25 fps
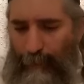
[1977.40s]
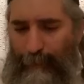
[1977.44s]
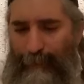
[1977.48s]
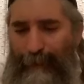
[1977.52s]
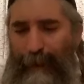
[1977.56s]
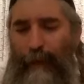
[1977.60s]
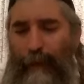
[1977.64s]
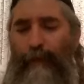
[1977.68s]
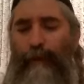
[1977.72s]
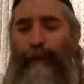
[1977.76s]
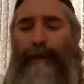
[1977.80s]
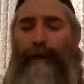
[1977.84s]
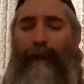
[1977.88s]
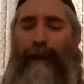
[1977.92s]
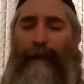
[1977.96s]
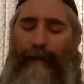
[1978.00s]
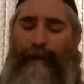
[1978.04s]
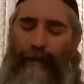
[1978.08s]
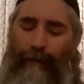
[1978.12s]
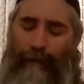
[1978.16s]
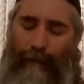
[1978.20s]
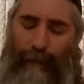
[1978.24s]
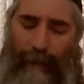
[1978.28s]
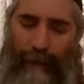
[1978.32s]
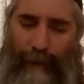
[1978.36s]
now we're
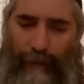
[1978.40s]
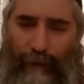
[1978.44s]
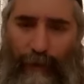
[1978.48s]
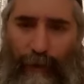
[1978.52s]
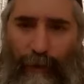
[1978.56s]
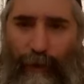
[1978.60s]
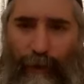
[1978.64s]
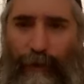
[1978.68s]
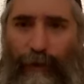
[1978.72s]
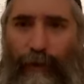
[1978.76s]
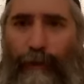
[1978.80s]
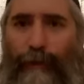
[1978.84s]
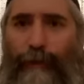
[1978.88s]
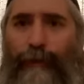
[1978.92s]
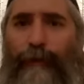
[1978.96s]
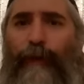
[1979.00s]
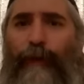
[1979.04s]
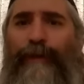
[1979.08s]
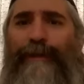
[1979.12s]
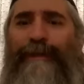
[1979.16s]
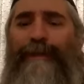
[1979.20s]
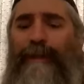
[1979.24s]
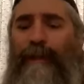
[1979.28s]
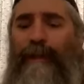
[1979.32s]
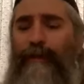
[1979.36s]
entering the, the
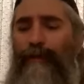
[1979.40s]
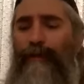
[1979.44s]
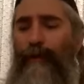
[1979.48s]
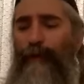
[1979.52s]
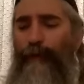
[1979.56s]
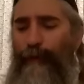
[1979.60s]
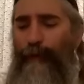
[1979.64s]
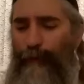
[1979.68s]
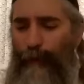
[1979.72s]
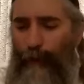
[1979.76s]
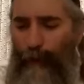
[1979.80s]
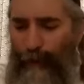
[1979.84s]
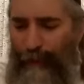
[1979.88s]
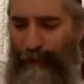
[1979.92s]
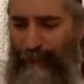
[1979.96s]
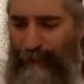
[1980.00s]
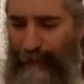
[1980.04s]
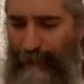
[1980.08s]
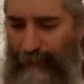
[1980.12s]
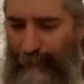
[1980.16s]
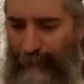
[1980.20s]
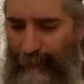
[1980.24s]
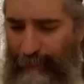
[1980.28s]
first the first